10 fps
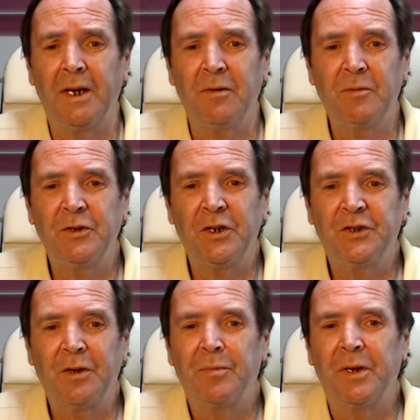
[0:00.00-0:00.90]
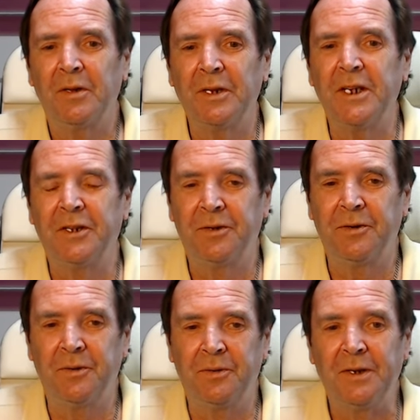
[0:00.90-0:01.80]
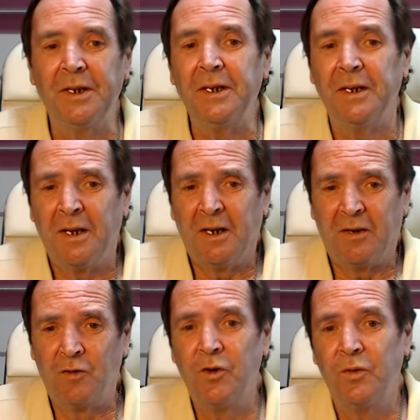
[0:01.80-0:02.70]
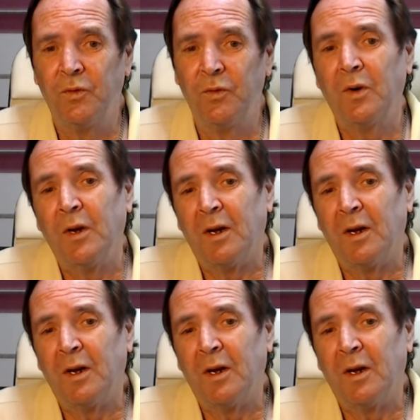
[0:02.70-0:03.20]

it would just simply lead to the new